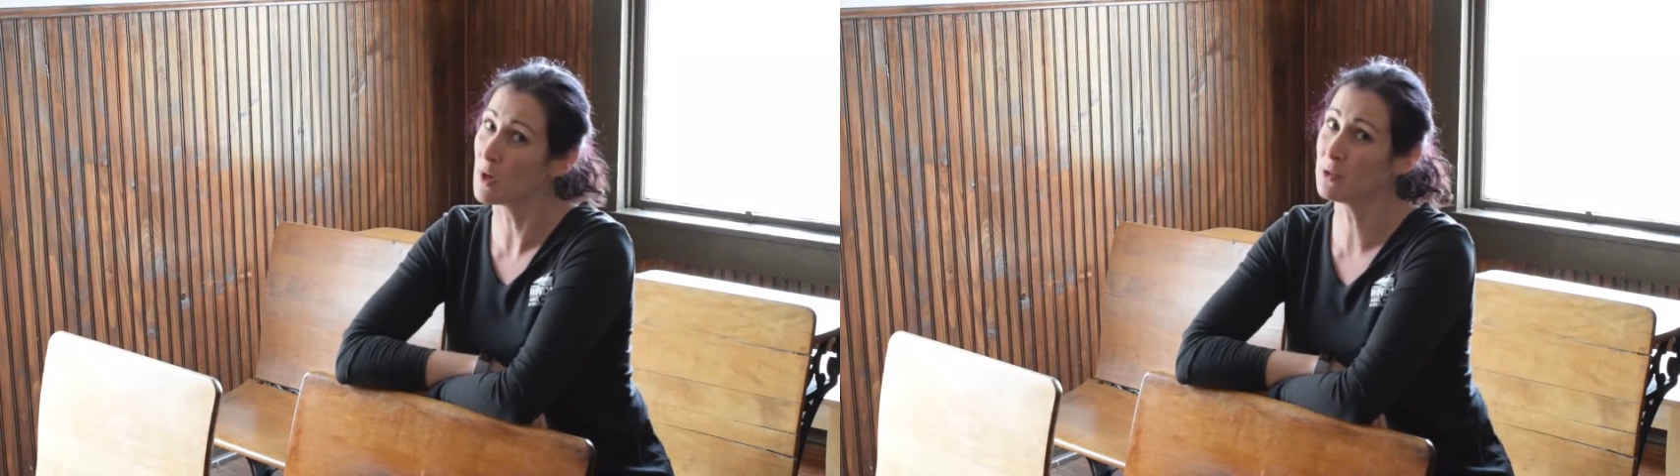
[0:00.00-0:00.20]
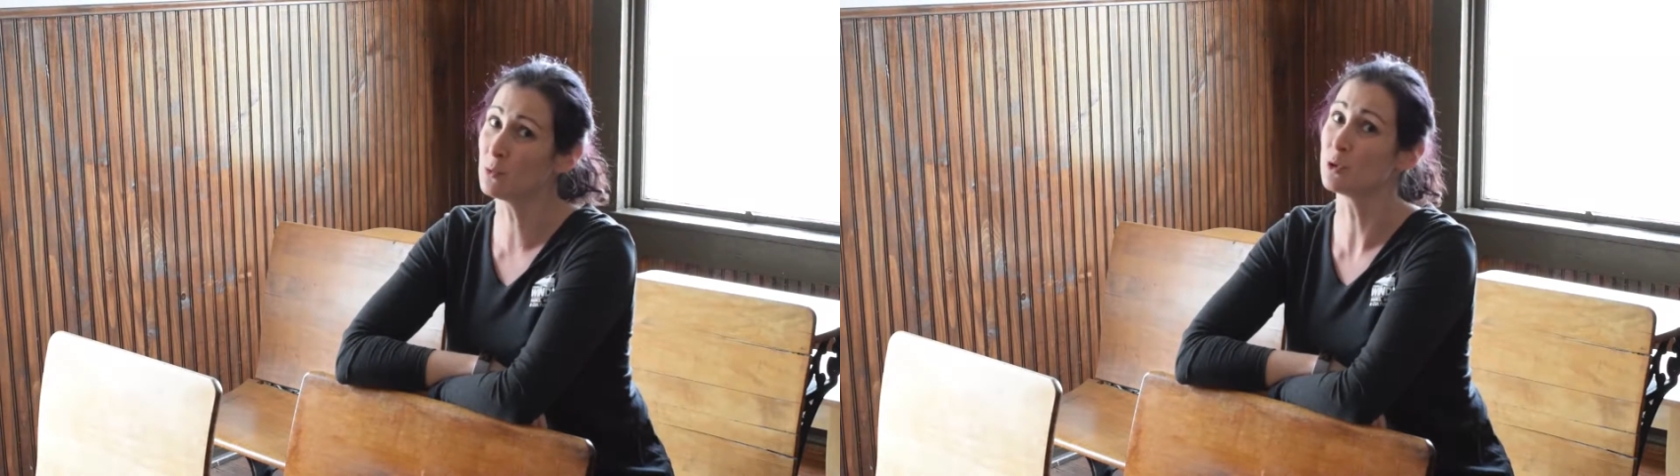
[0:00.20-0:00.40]

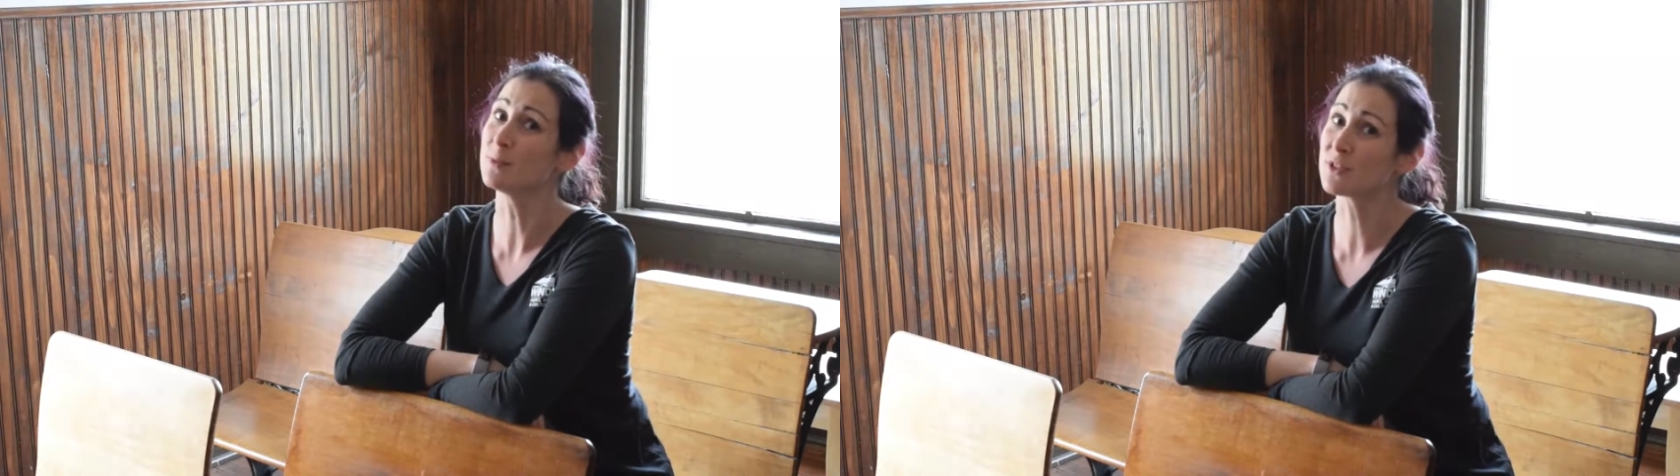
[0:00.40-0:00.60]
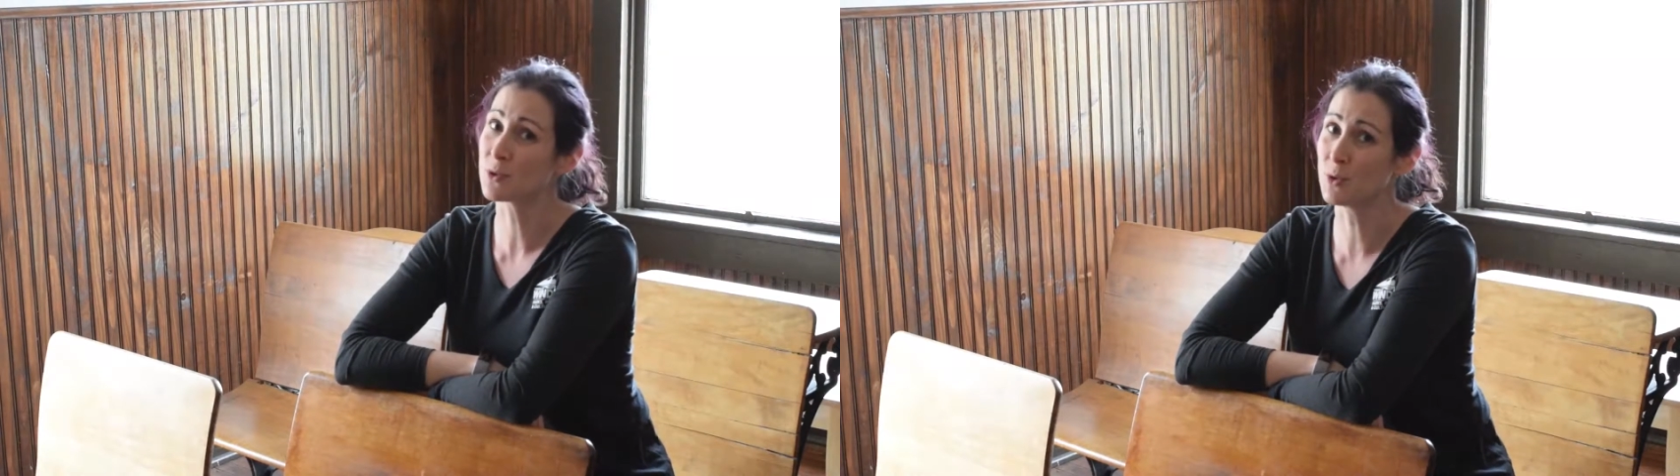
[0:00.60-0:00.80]
one-room
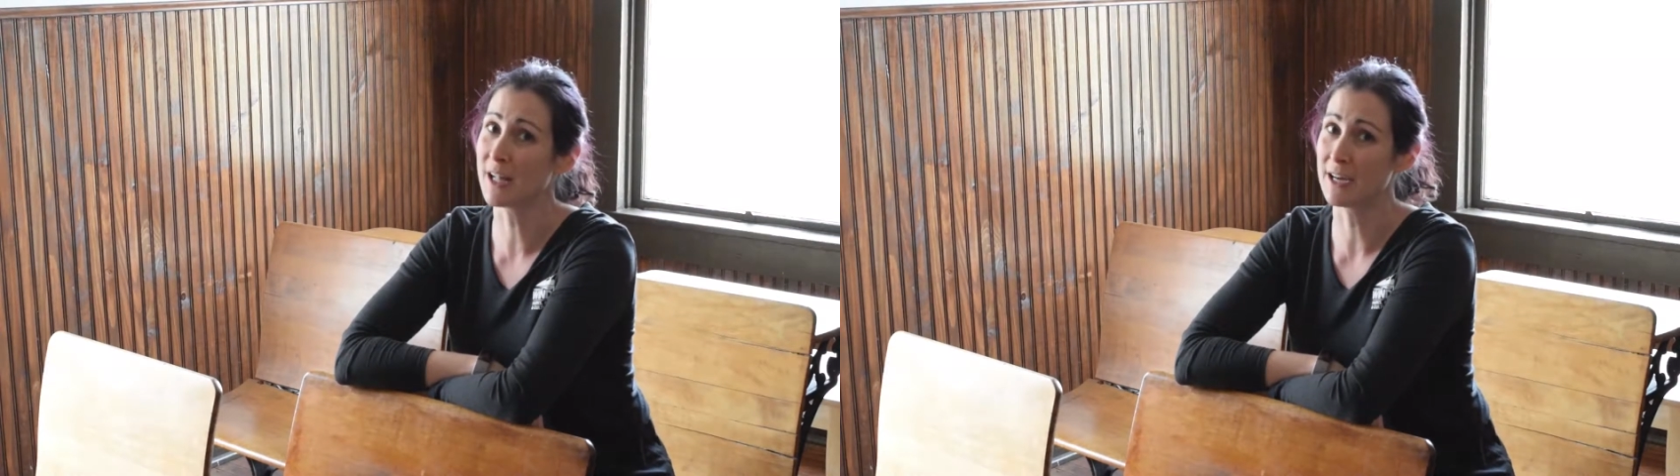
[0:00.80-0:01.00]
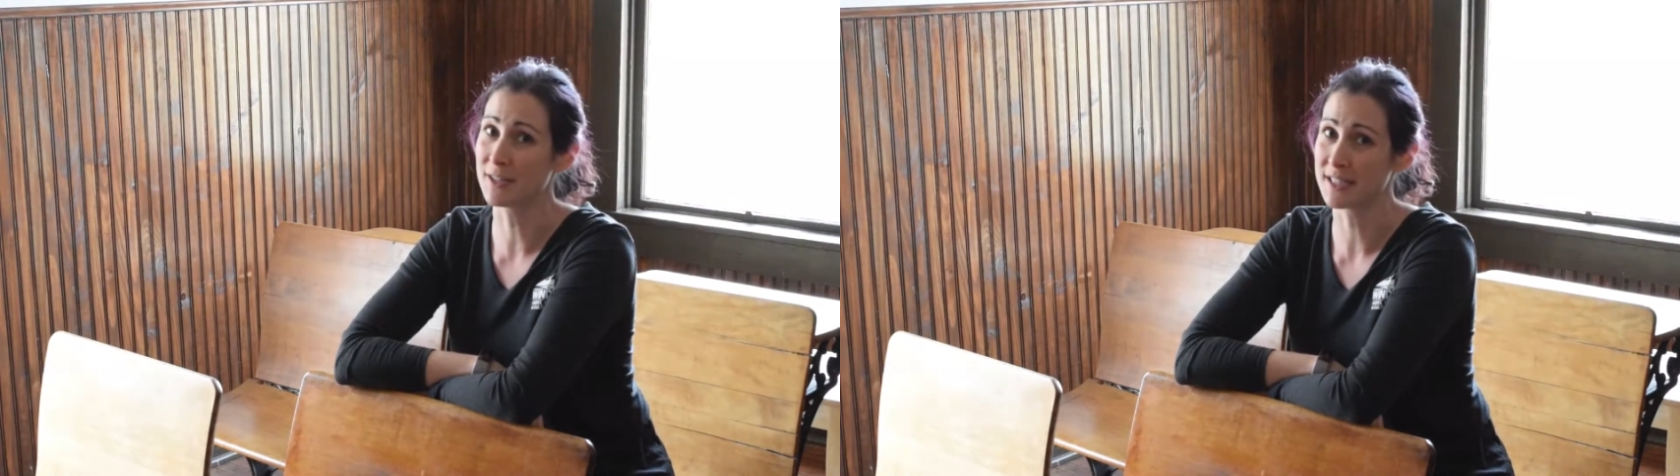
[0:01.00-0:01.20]

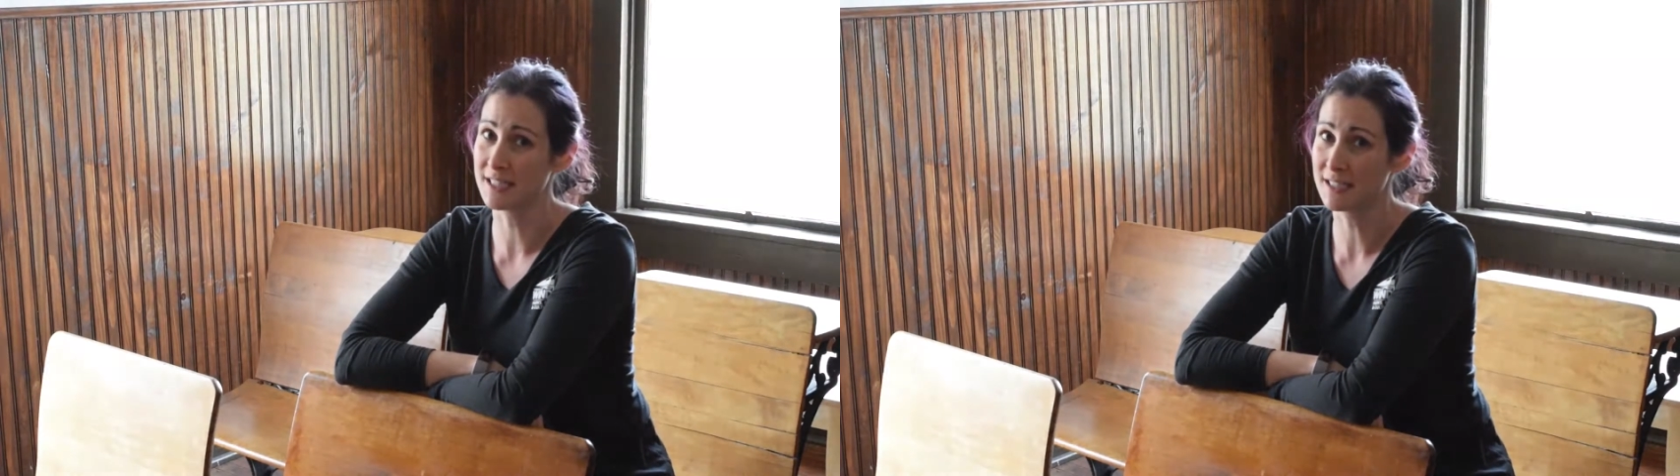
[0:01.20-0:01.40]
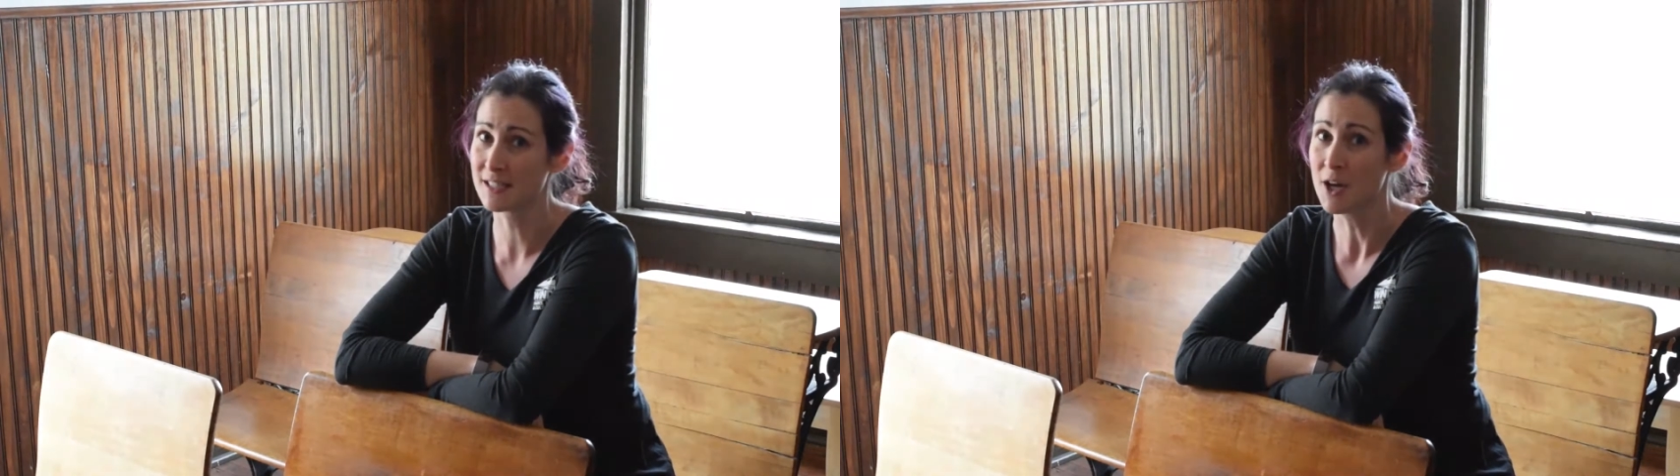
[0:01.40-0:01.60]

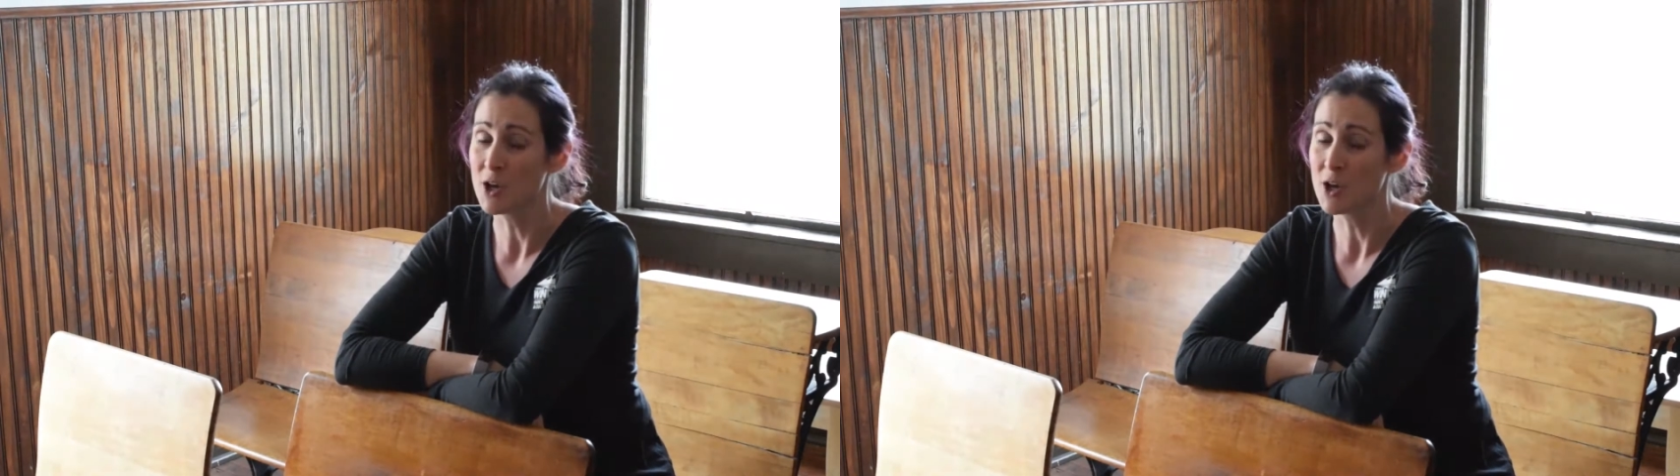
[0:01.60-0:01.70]
schoolhouses